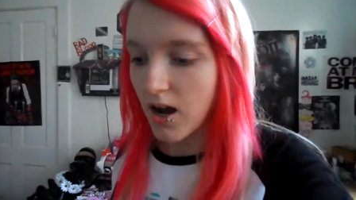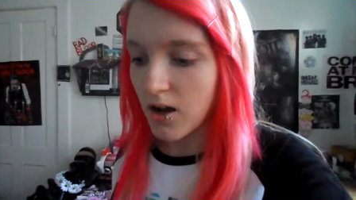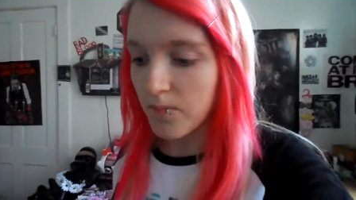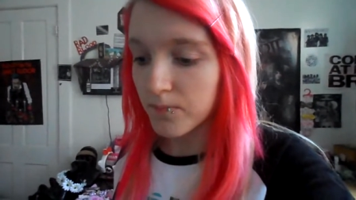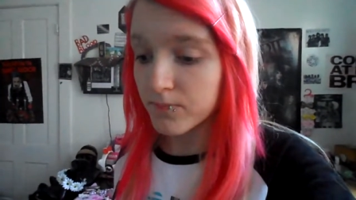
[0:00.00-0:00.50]

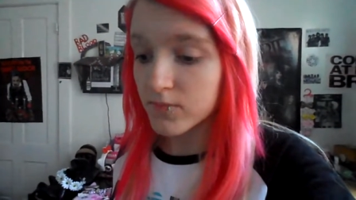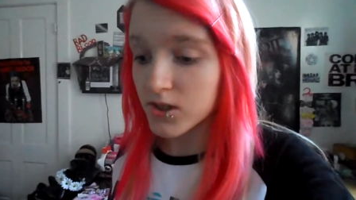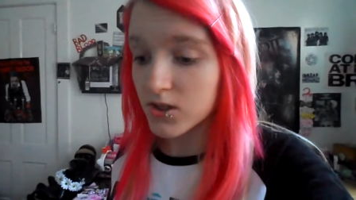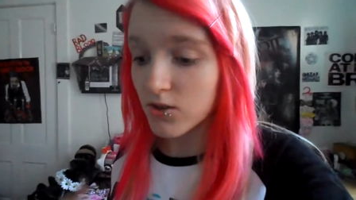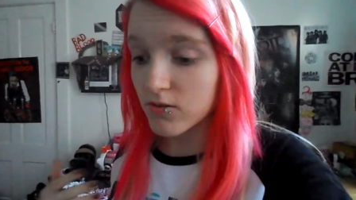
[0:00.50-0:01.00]

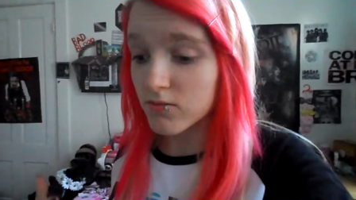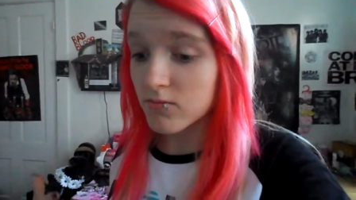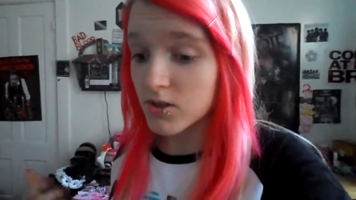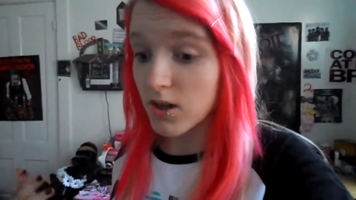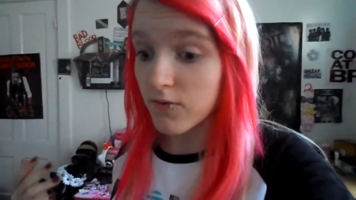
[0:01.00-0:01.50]

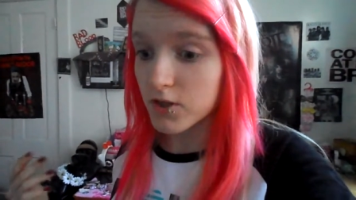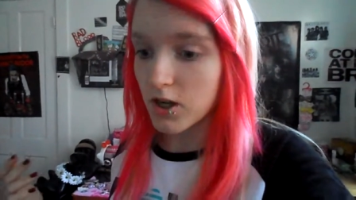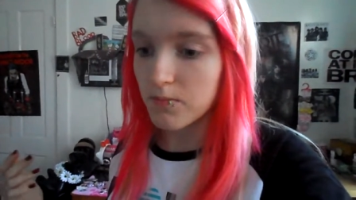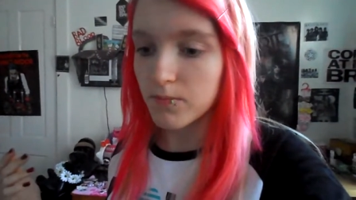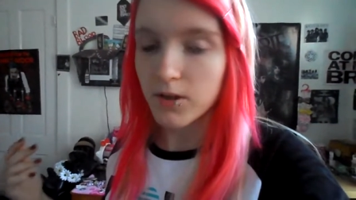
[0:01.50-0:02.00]
certain stuff to
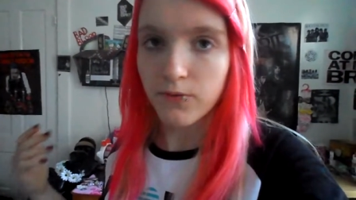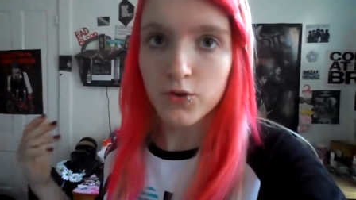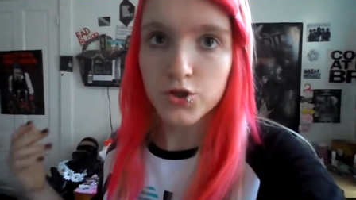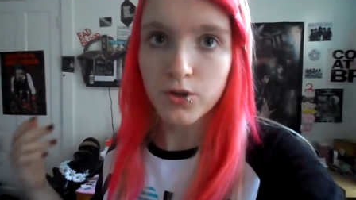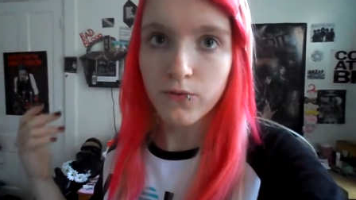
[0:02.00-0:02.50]
come in the
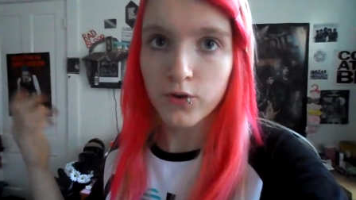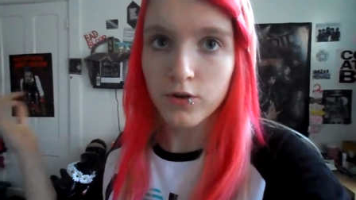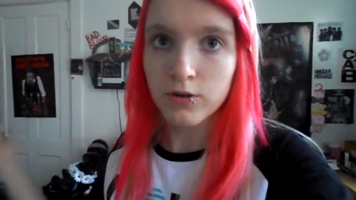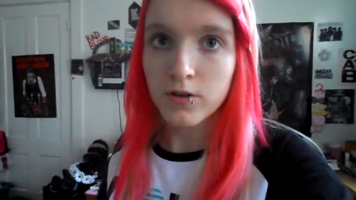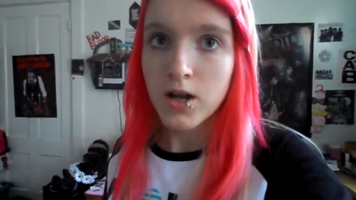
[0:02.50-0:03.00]
future
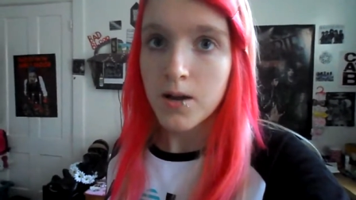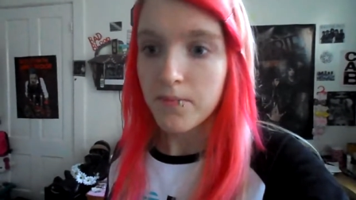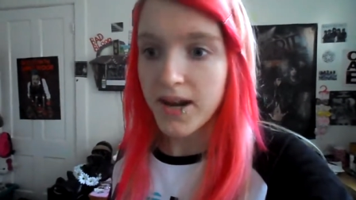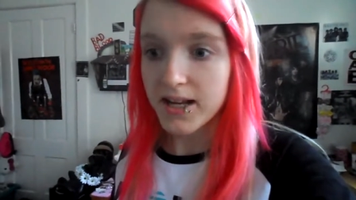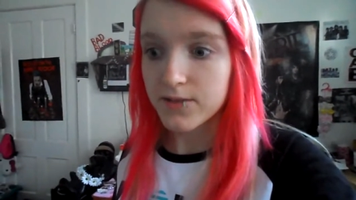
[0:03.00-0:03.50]
for
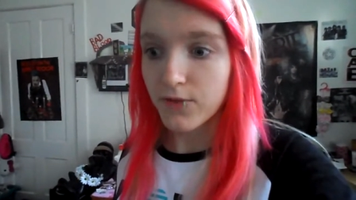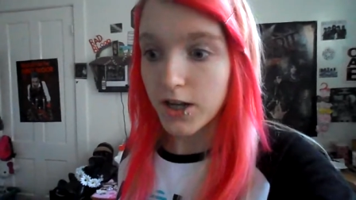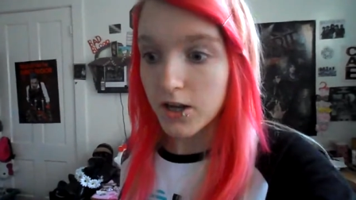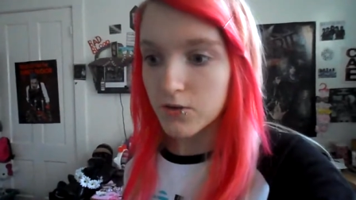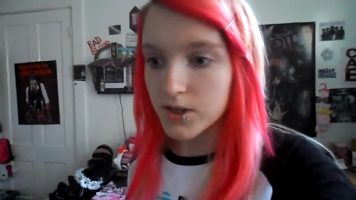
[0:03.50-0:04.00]
my next
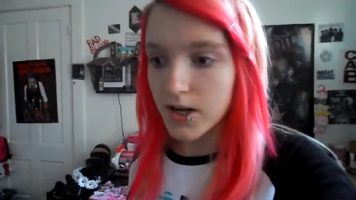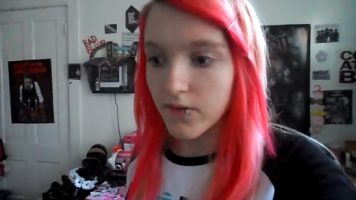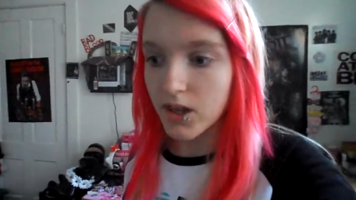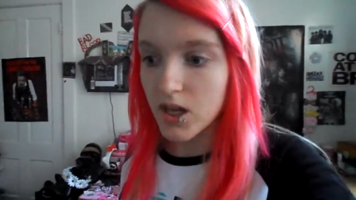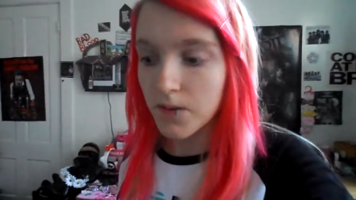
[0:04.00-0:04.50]
videos and
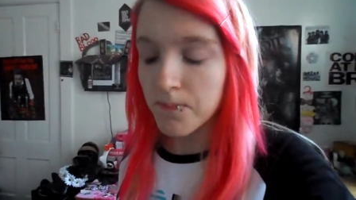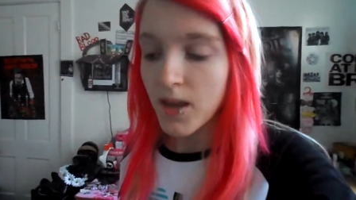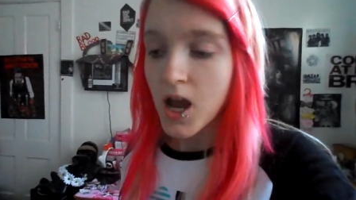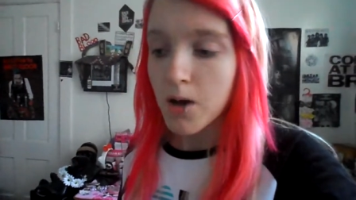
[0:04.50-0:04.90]
everything.